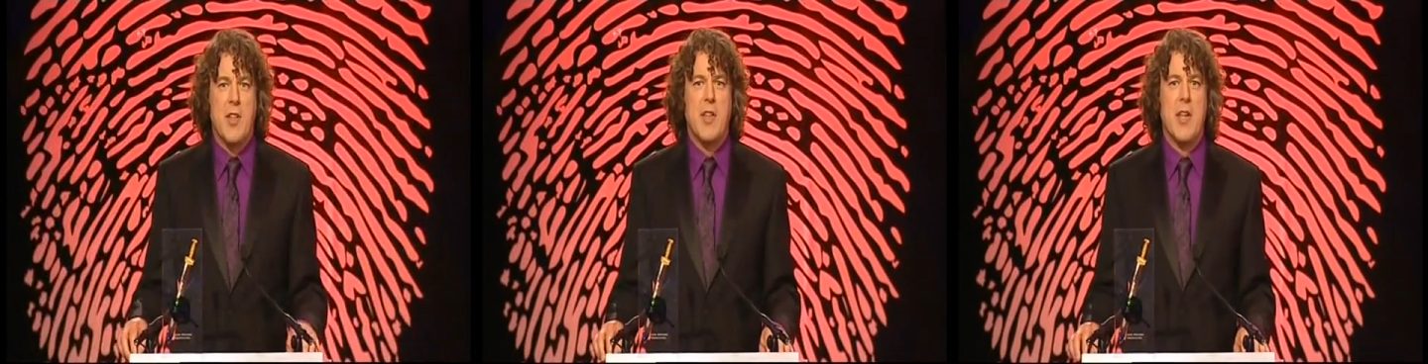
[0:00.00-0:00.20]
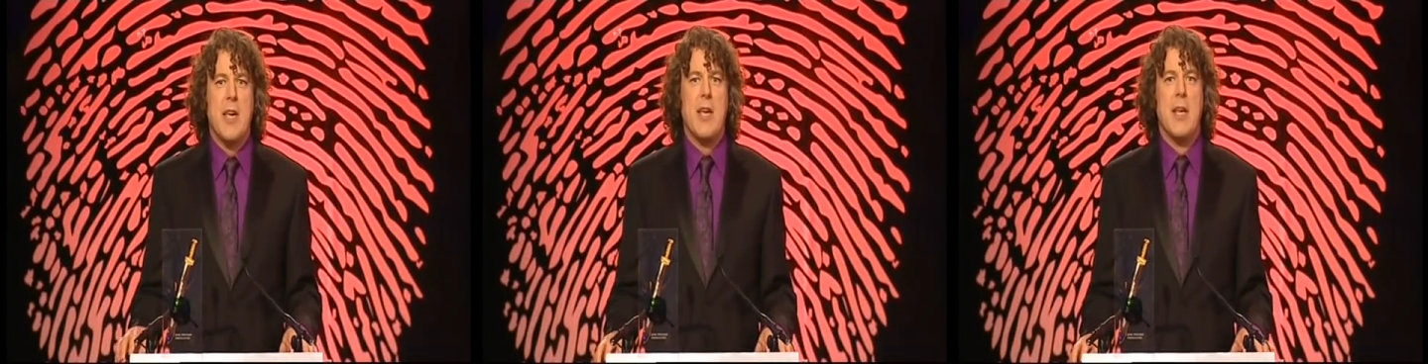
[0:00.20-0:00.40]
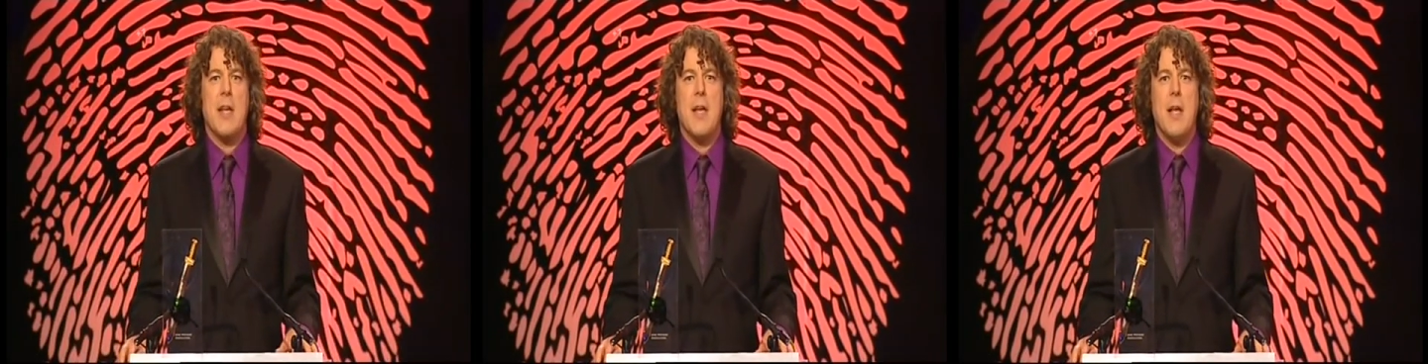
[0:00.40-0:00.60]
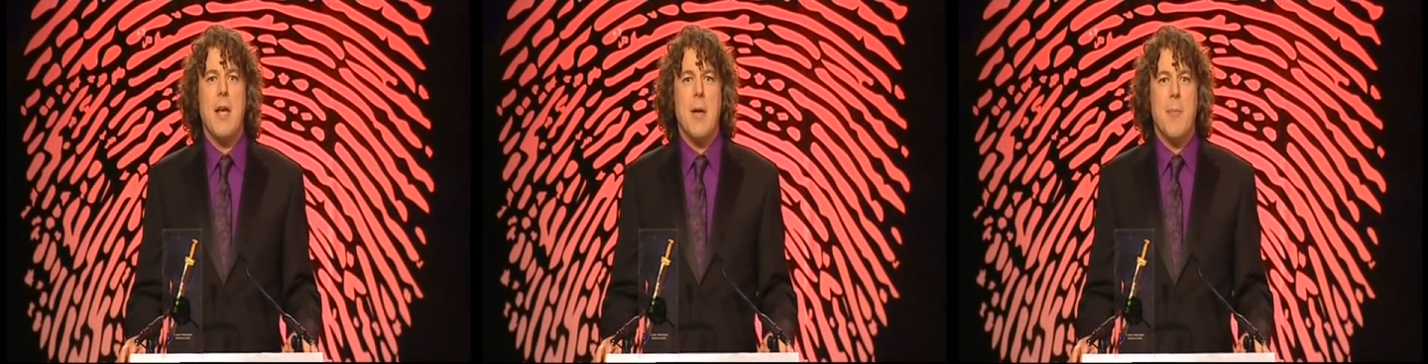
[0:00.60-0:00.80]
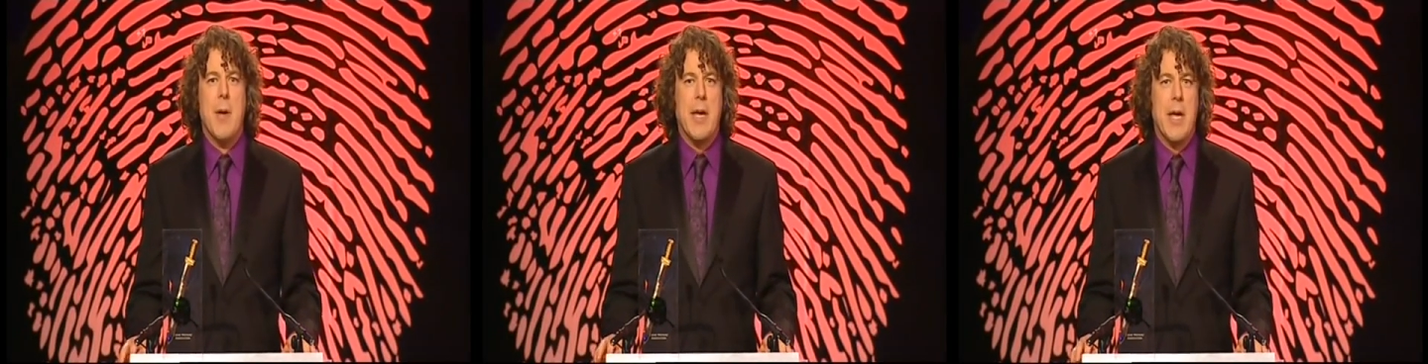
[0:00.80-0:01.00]
DC,
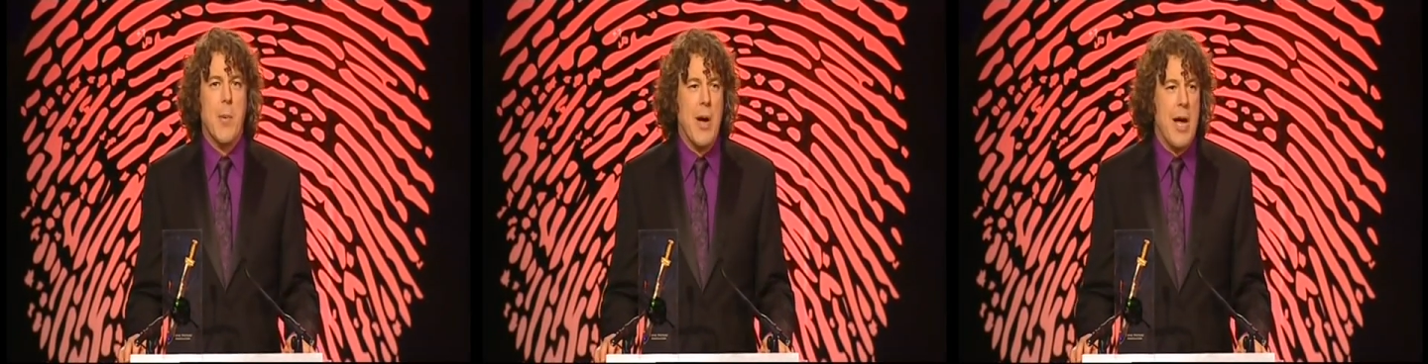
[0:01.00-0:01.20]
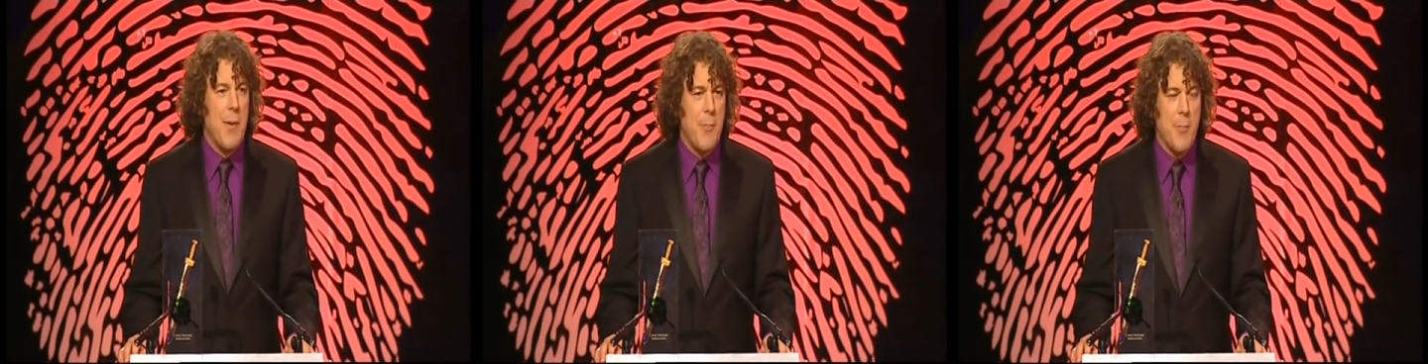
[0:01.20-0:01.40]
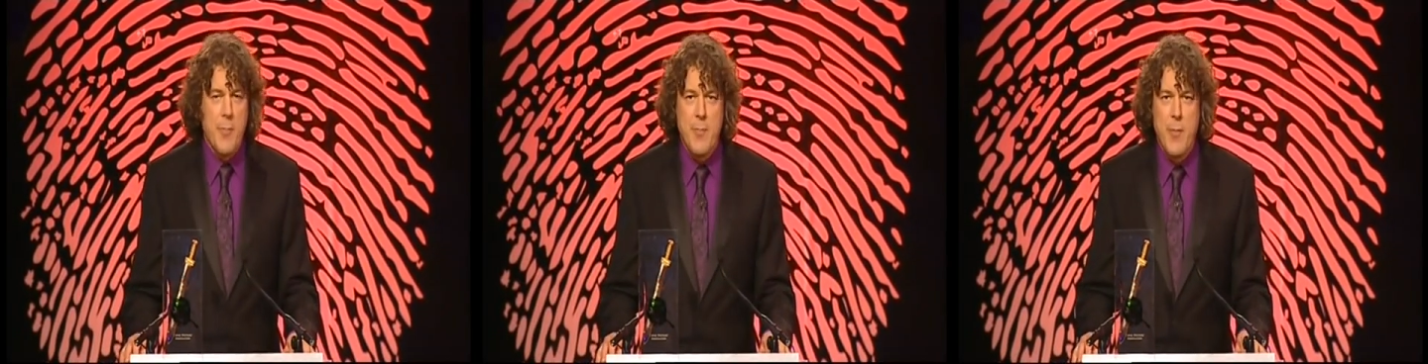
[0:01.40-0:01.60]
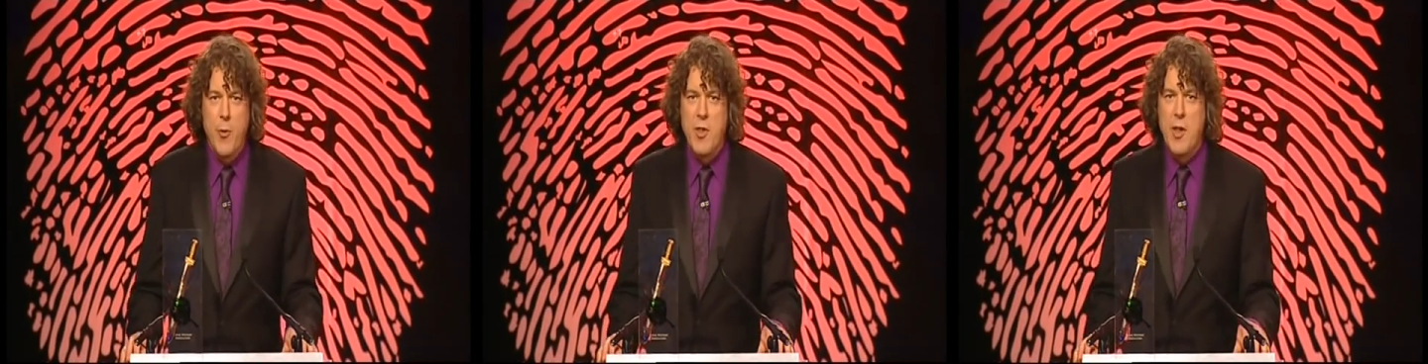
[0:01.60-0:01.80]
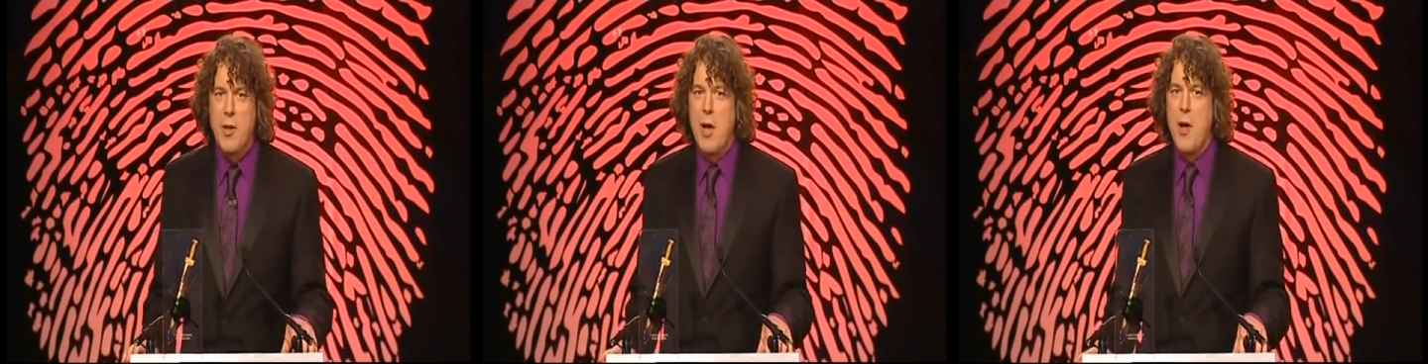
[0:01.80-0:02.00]
Mickey Webb,
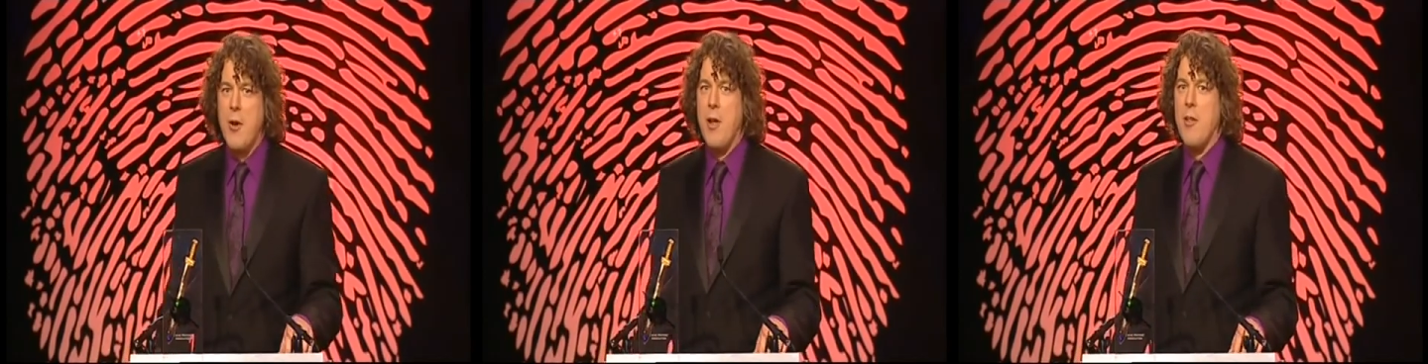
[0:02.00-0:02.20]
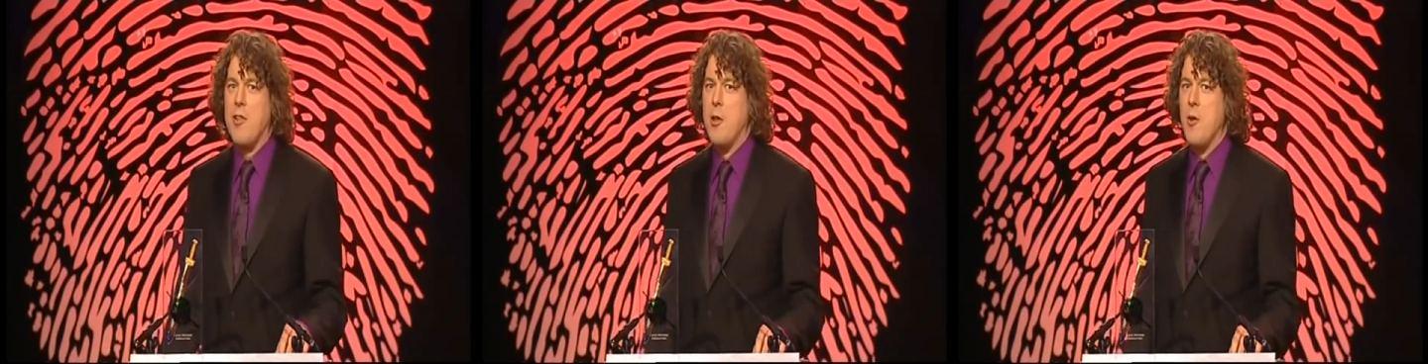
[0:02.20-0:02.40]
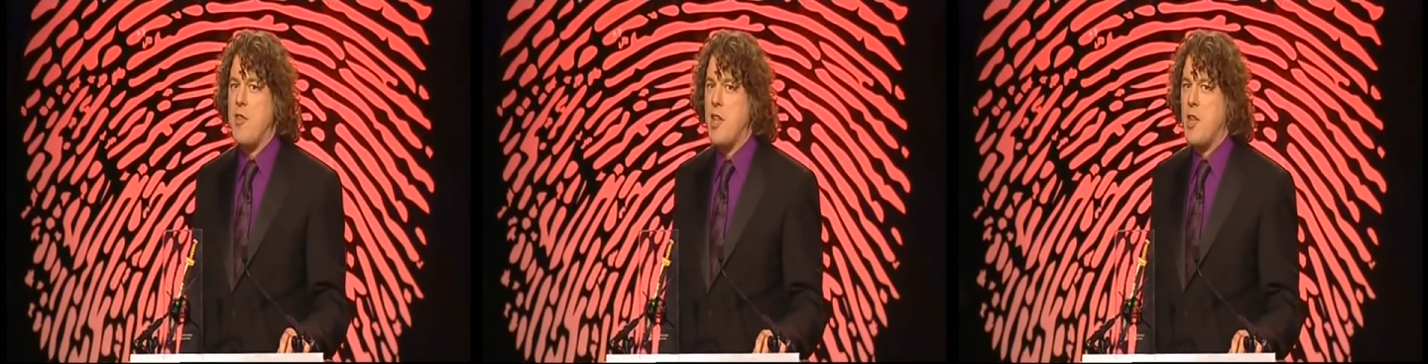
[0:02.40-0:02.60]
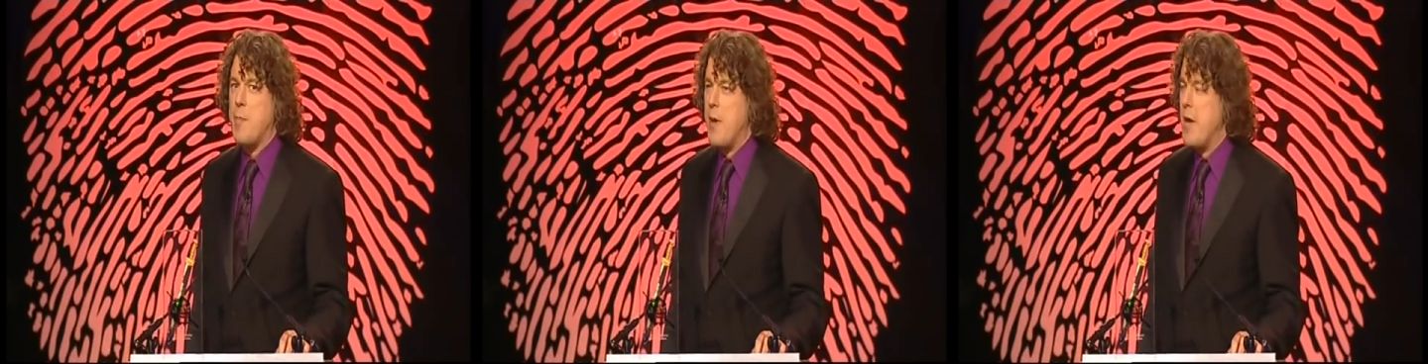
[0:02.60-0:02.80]
also known as Lucy